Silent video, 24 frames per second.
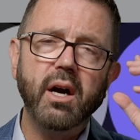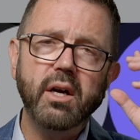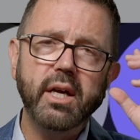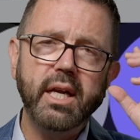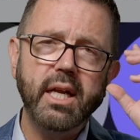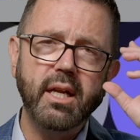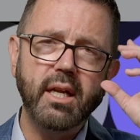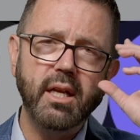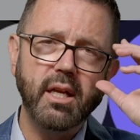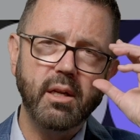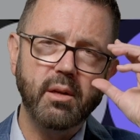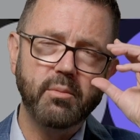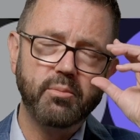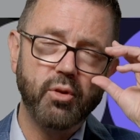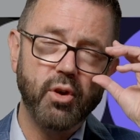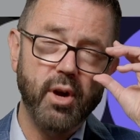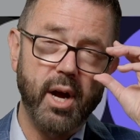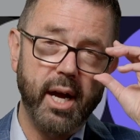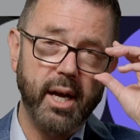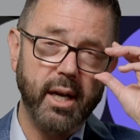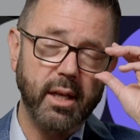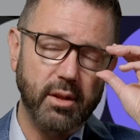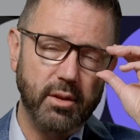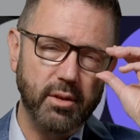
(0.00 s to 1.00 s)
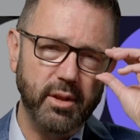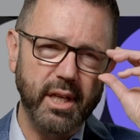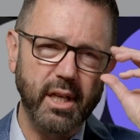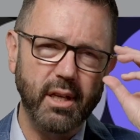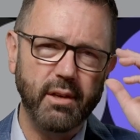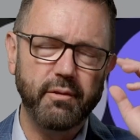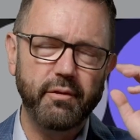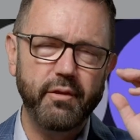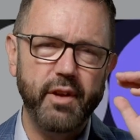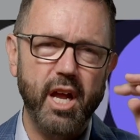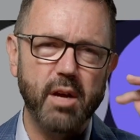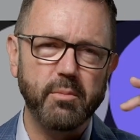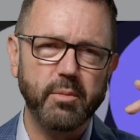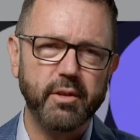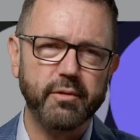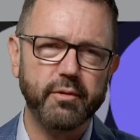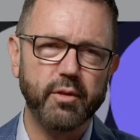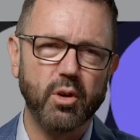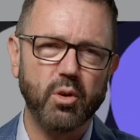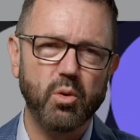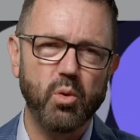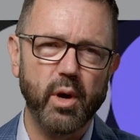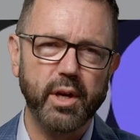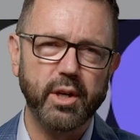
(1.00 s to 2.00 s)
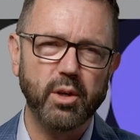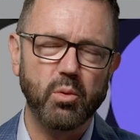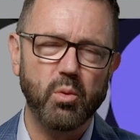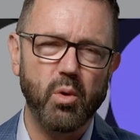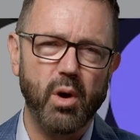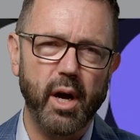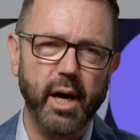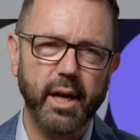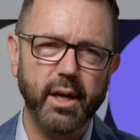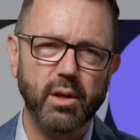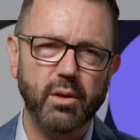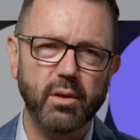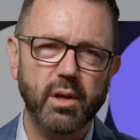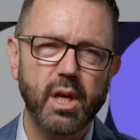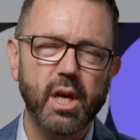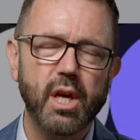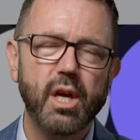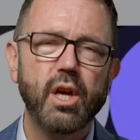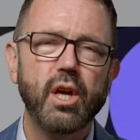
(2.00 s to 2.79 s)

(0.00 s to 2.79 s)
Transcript: leading product, the leading family for quite a while.